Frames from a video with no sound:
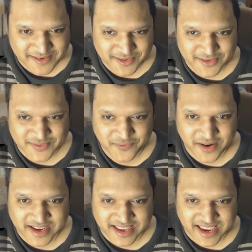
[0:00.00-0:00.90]
Look at those
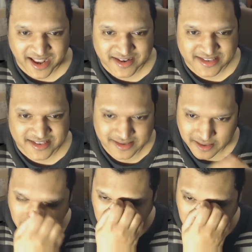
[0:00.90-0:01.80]
fucking cannons.
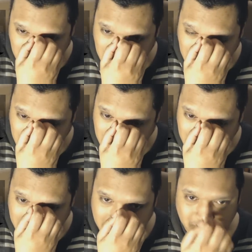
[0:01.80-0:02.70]

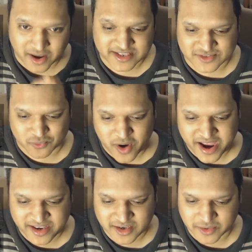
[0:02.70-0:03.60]
Wow, this is
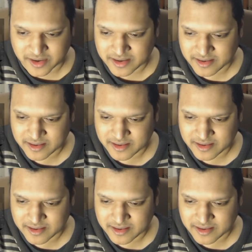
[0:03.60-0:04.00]
right into it.